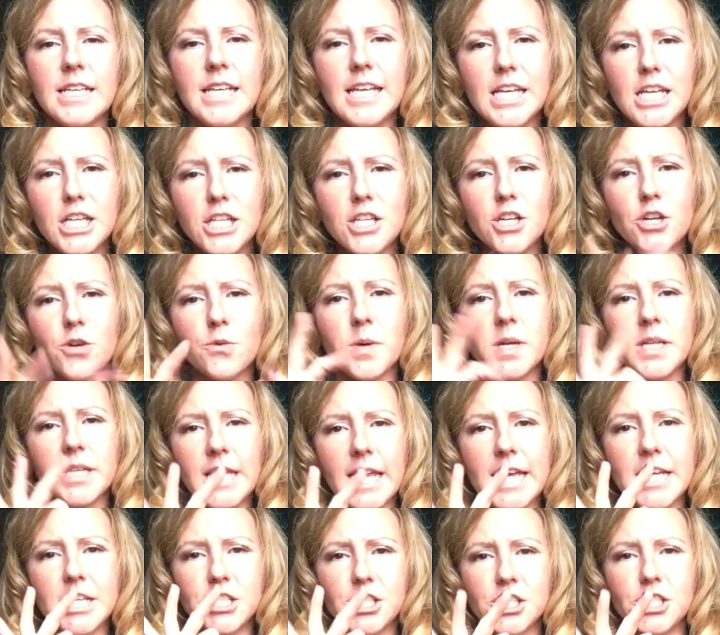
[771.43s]
in your
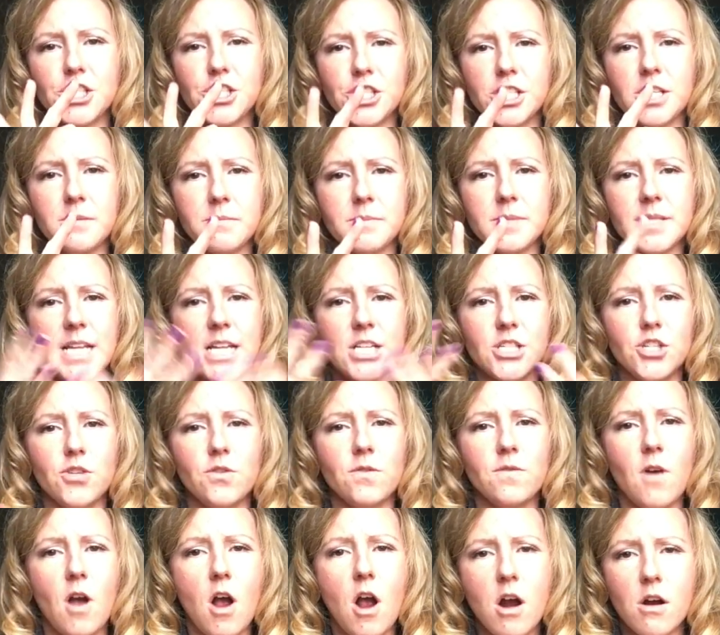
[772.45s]
relationships that
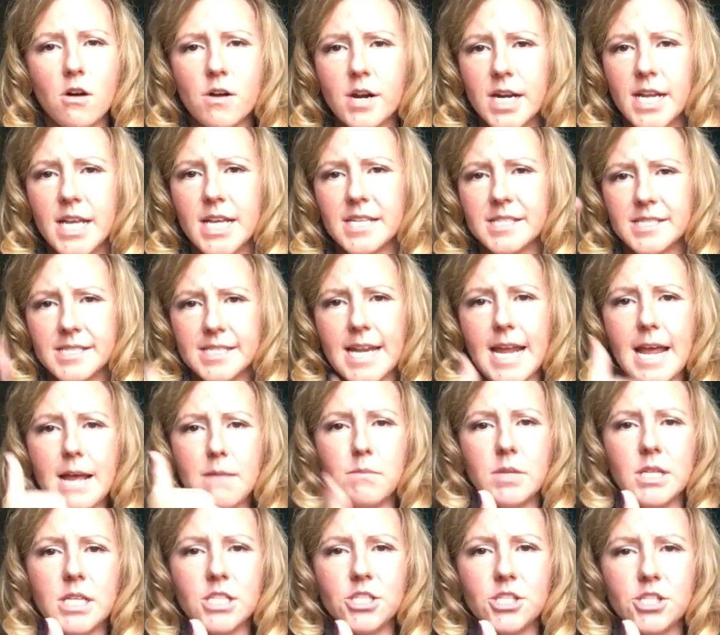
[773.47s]
you've already
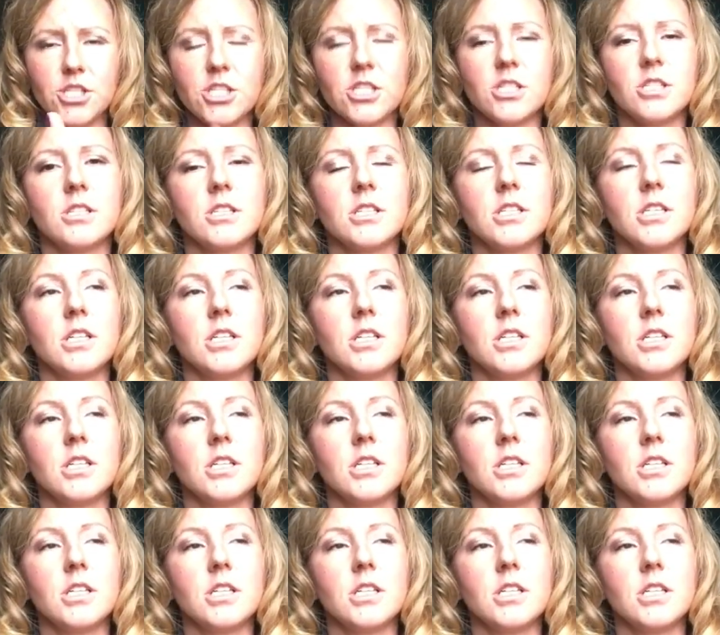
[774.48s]
established,